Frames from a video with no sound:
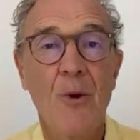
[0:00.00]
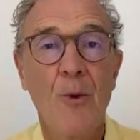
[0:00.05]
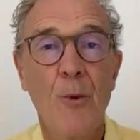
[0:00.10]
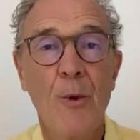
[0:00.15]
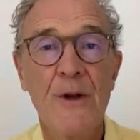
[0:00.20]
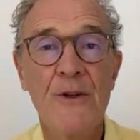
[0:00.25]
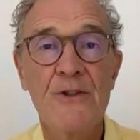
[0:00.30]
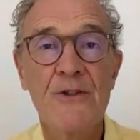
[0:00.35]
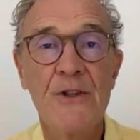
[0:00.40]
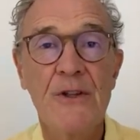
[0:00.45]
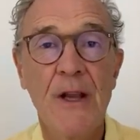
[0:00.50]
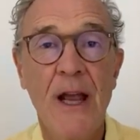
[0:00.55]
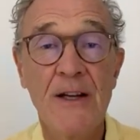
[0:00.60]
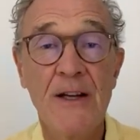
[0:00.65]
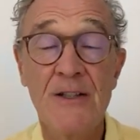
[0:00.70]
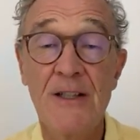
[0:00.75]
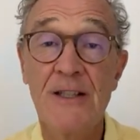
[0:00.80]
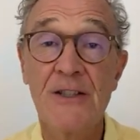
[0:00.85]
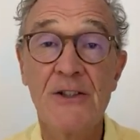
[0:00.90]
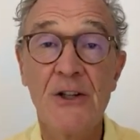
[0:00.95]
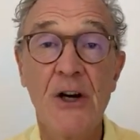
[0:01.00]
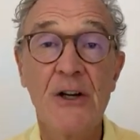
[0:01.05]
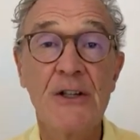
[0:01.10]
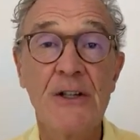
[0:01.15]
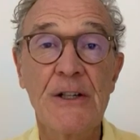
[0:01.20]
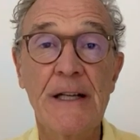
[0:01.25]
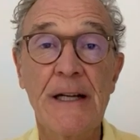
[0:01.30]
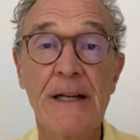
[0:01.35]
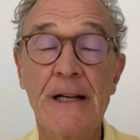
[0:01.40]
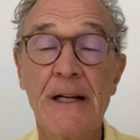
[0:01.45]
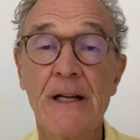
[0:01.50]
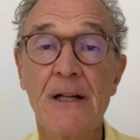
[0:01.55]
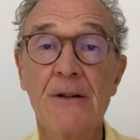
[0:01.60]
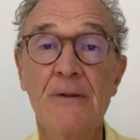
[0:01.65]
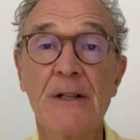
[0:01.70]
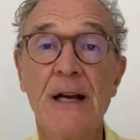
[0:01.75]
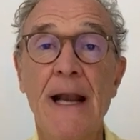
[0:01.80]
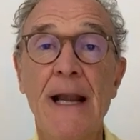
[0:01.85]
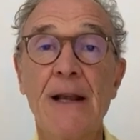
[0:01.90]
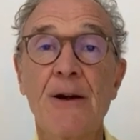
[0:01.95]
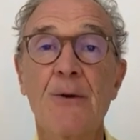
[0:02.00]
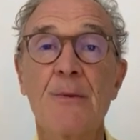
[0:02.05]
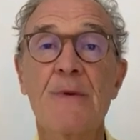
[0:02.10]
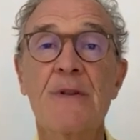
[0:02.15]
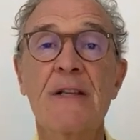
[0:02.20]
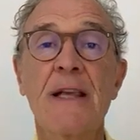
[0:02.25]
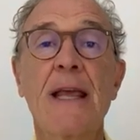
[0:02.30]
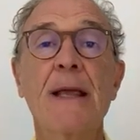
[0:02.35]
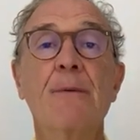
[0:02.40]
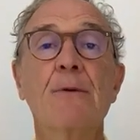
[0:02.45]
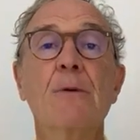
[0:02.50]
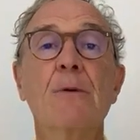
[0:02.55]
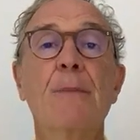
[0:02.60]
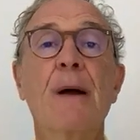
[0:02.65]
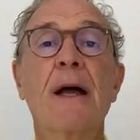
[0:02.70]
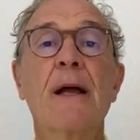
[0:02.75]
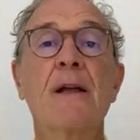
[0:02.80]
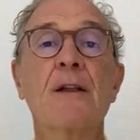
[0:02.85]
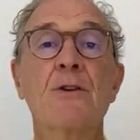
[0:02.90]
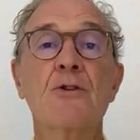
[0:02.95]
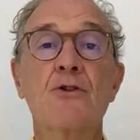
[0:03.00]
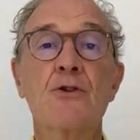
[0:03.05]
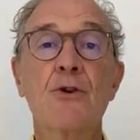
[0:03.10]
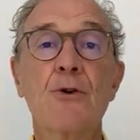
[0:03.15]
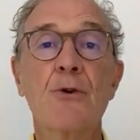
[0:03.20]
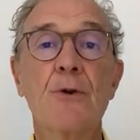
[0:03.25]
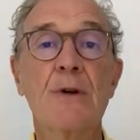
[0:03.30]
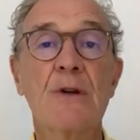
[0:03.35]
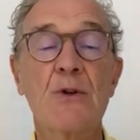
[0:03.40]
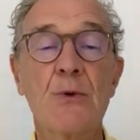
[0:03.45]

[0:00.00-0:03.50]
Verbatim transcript: which actually started at our dining room table back in June